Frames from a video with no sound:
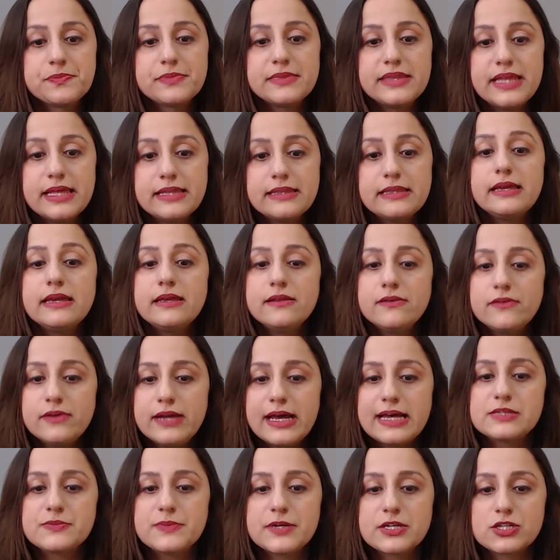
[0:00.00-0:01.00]
Then the inner
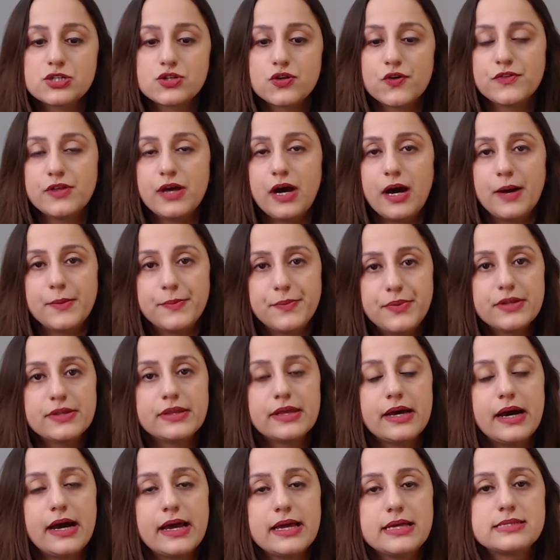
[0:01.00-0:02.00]
aspects of the upper
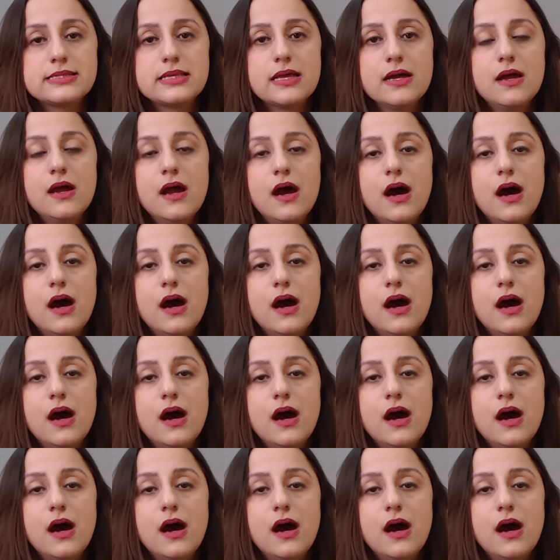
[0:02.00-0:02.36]
thighs